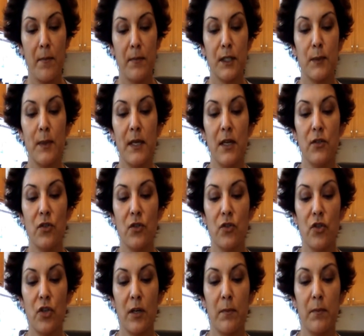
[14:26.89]
Spinach and
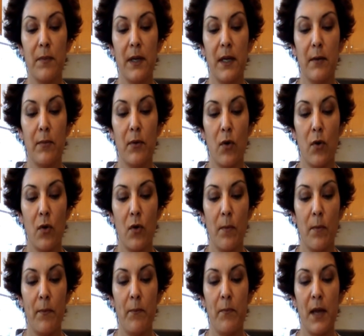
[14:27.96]
chickpea
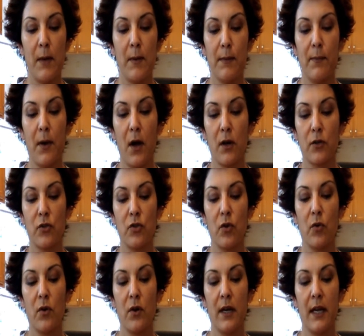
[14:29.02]
bowl, baby bok
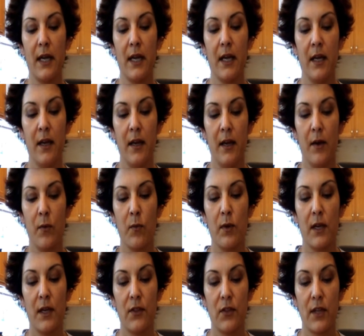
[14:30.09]
choy
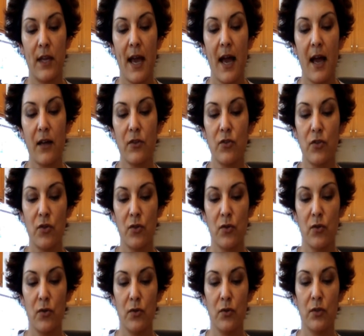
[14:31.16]
with
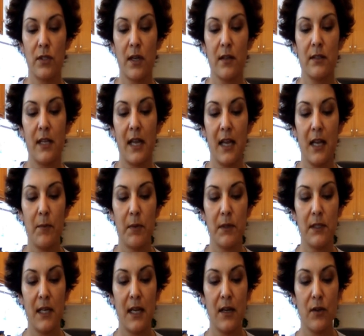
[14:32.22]
cashew, sauteed
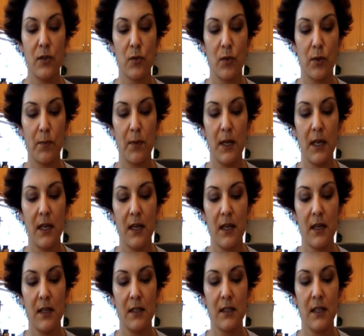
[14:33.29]
potatoes with
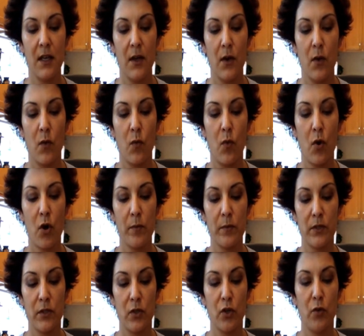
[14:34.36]
peas, warm
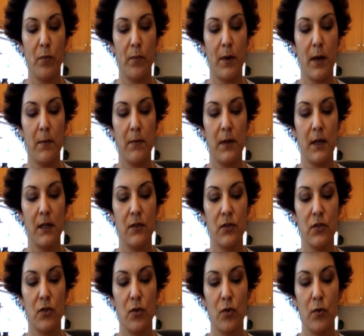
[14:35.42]
soup, pumpkin
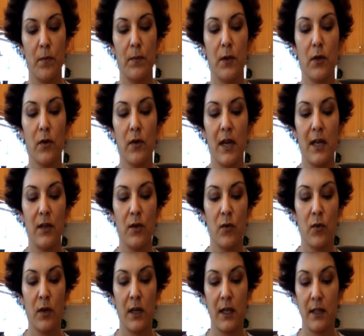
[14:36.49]
soup, pureed
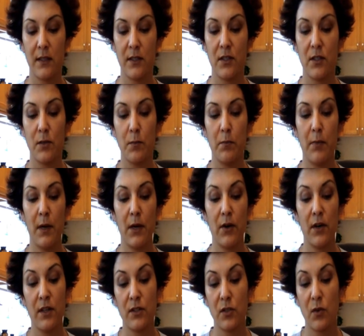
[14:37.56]
greens,
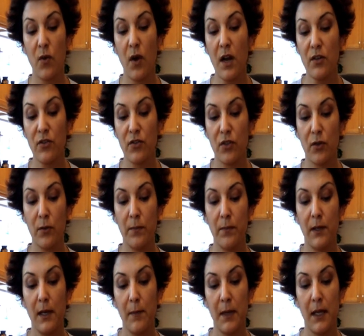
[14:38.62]
butternut squash soup,
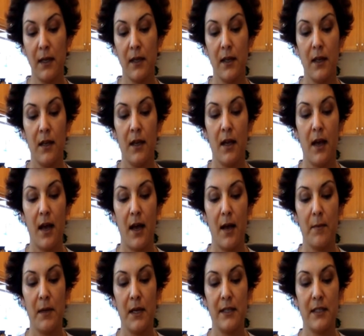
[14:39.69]
yummy.
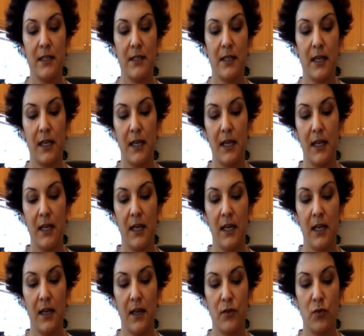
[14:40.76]
Easy
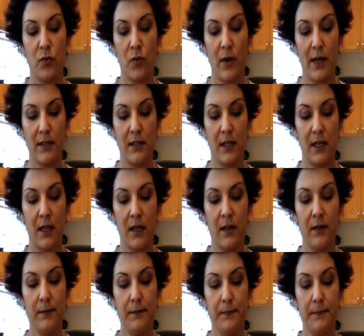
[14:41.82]
tahini
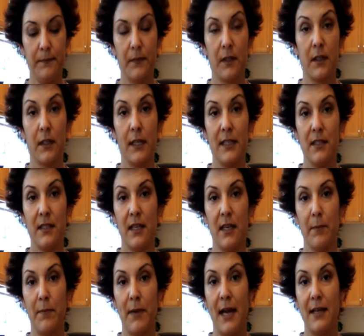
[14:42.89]
dressing,
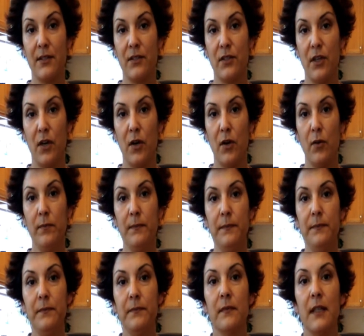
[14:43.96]
cleansing pesto.
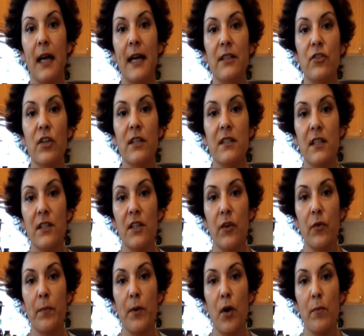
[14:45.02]
I just did the
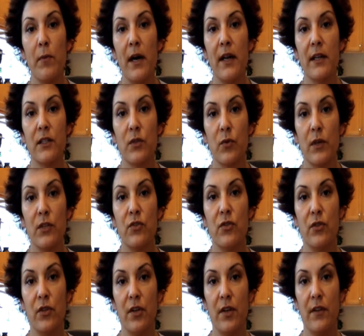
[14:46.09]
probiotic
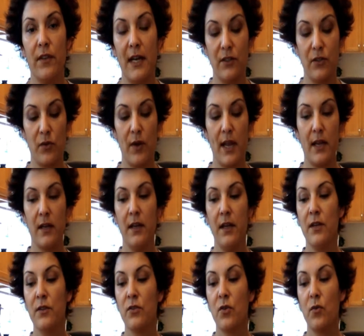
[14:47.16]
switch. Good, that's great.
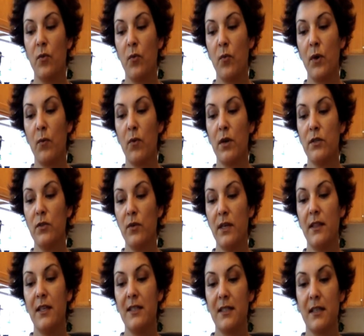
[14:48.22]
So when we're
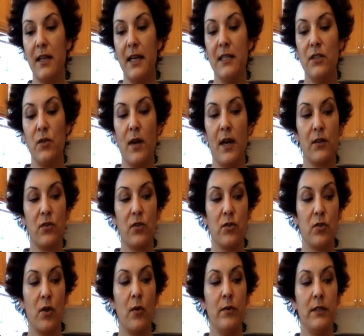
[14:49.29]
doing this cleanse, you actually
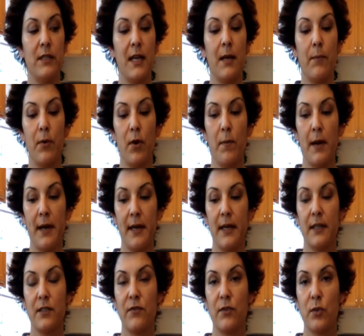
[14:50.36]
don't take
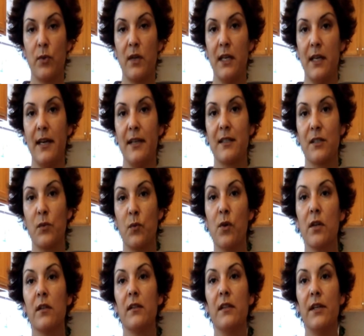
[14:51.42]
probiotics for 20 days because
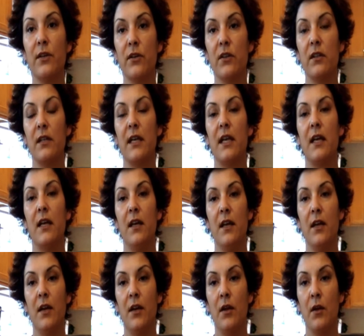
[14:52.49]
we're literally
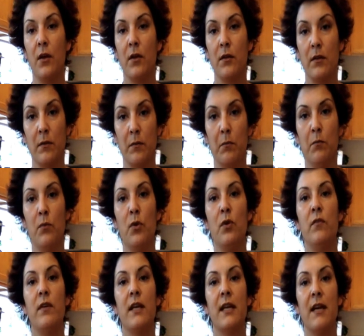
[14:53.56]

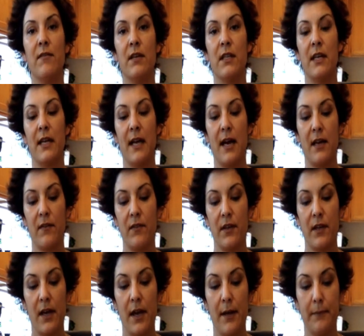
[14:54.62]
moving everything out of
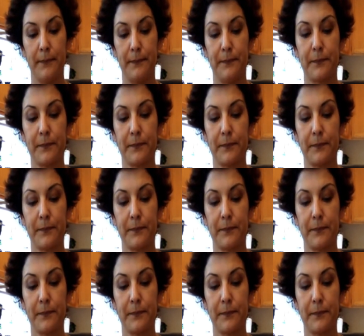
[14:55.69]
the gut.